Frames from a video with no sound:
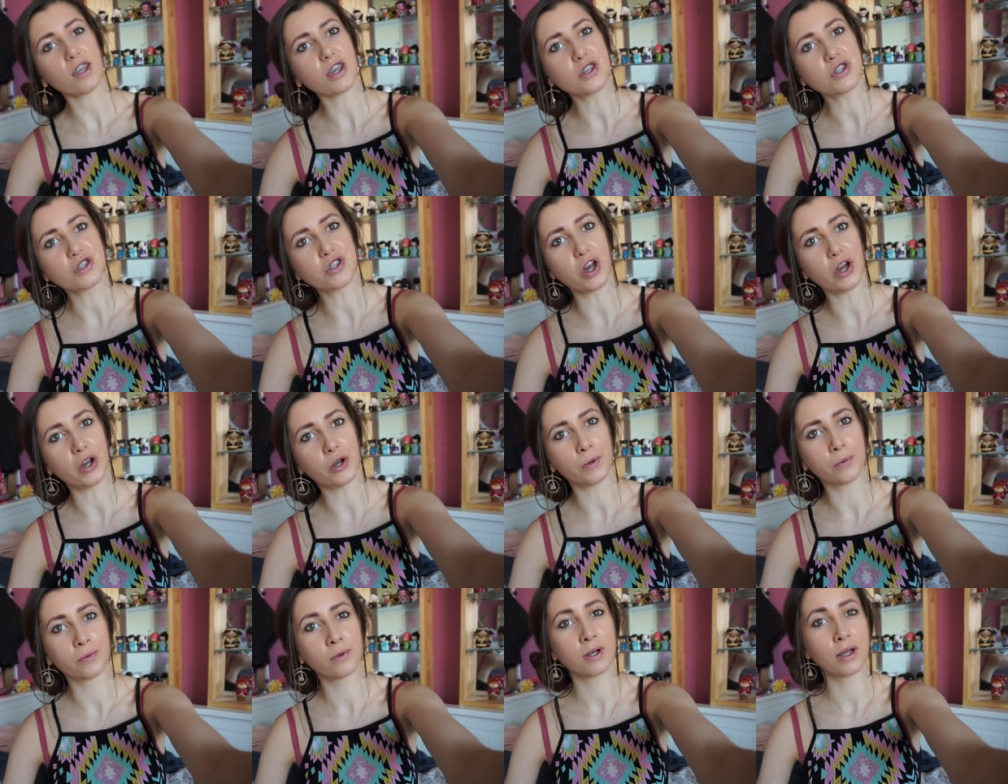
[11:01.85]

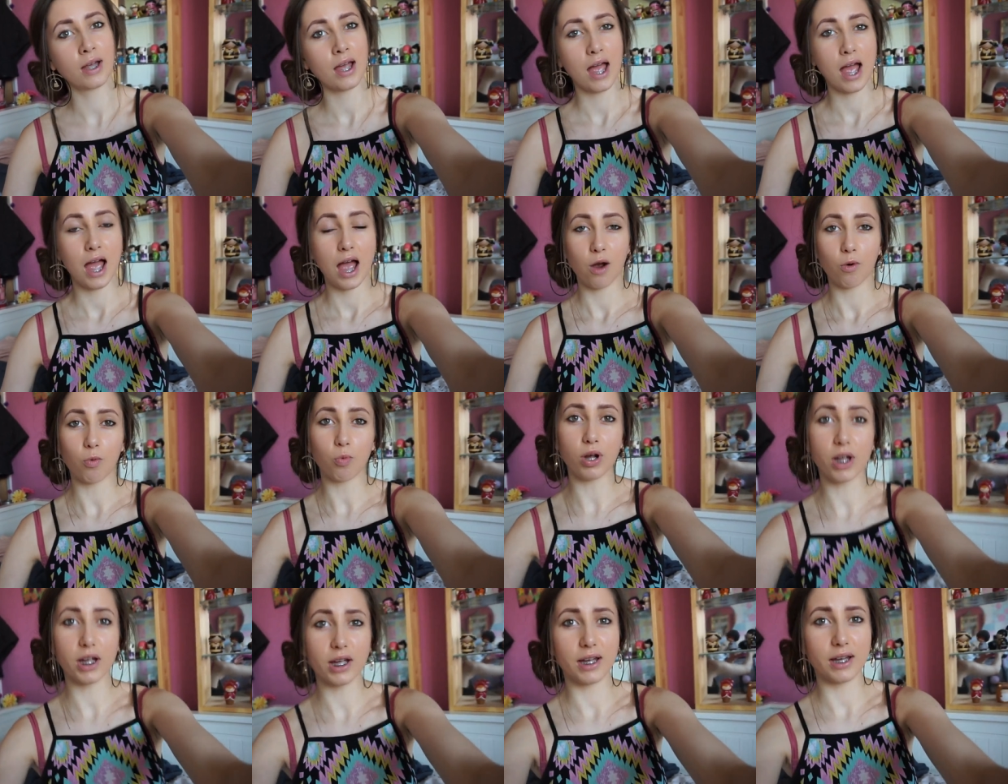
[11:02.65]
So
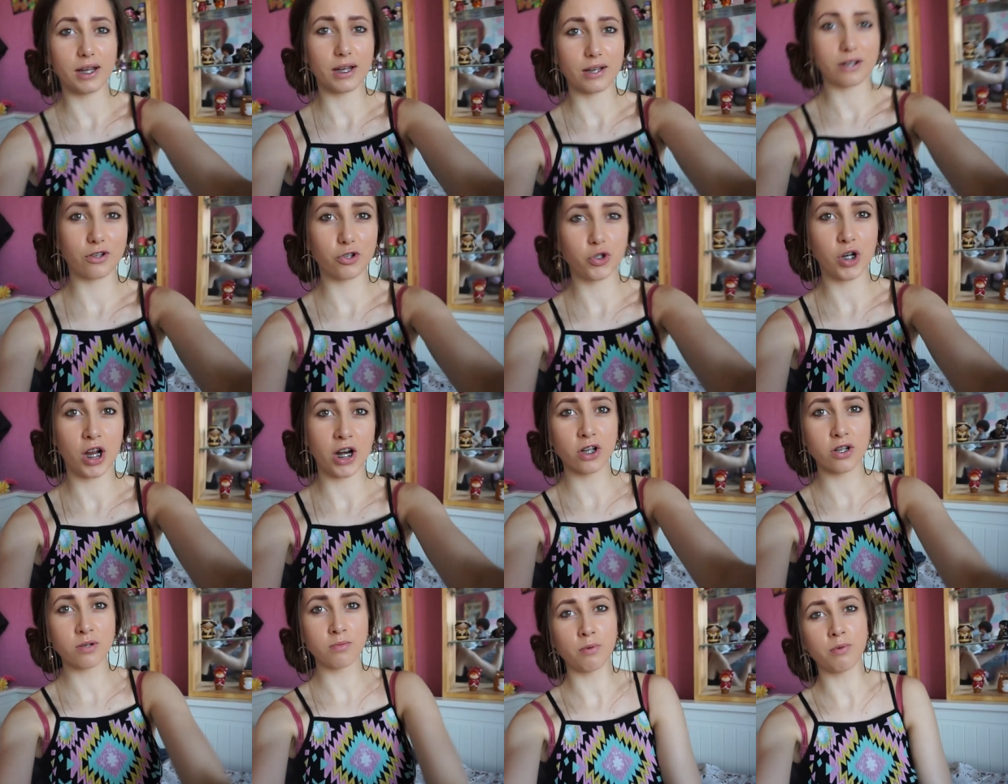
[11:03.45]
we're
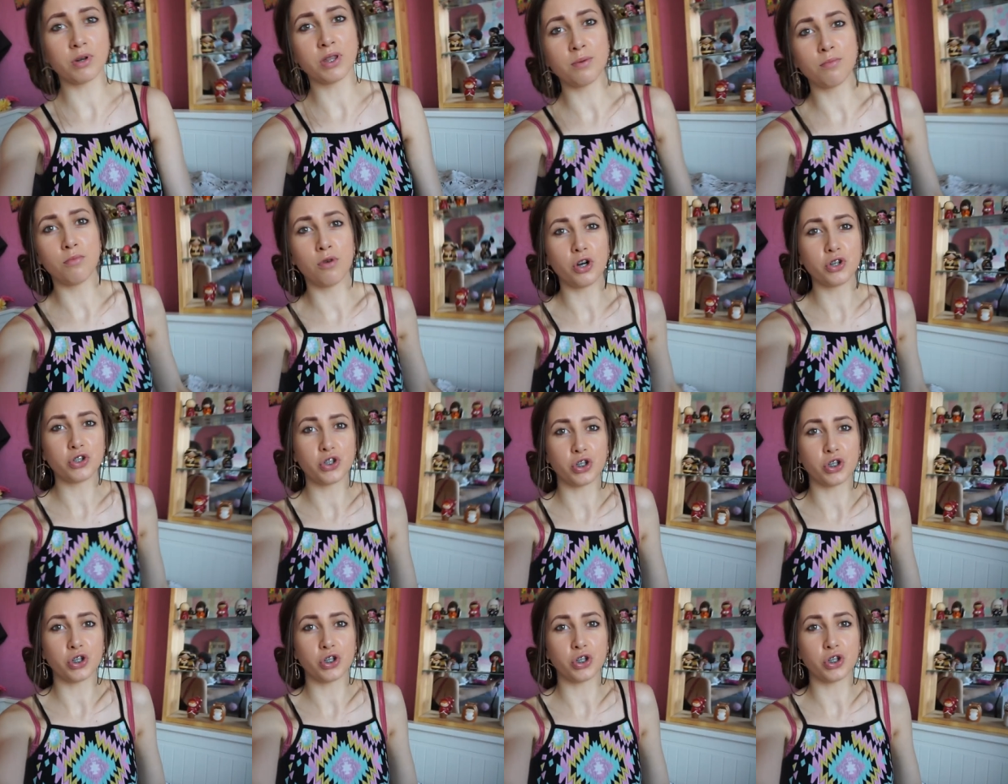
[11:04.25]
trying to come up with a more